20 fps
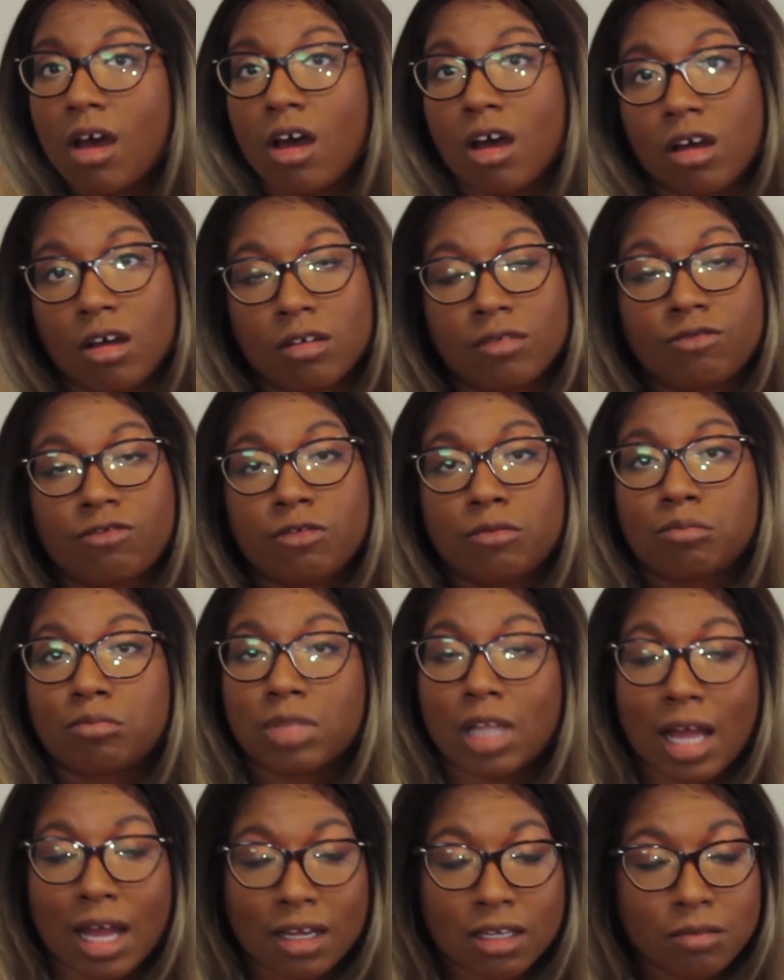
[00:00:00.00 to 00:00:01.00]
of
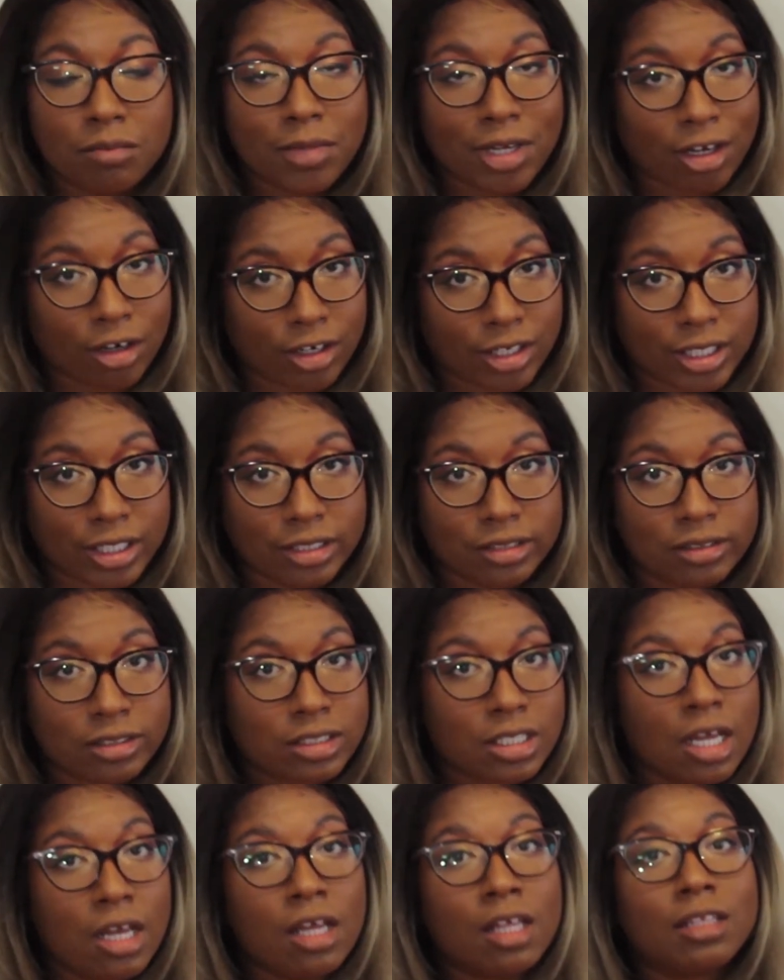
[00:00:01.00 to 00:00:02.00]
Black
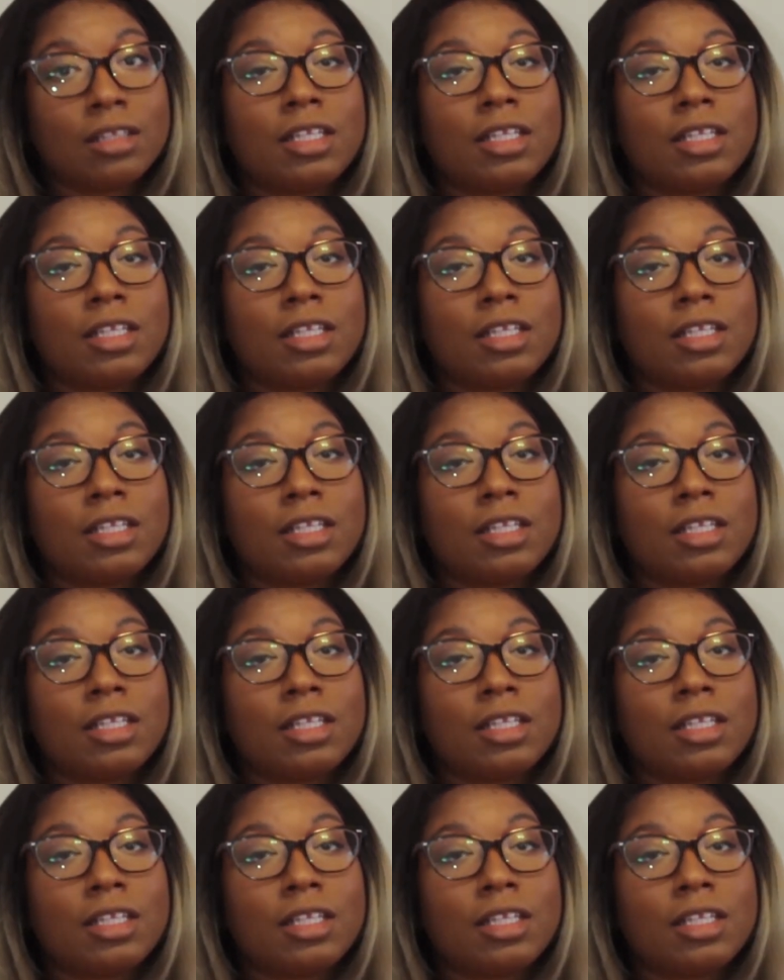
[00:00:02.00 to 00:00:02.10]
Americans,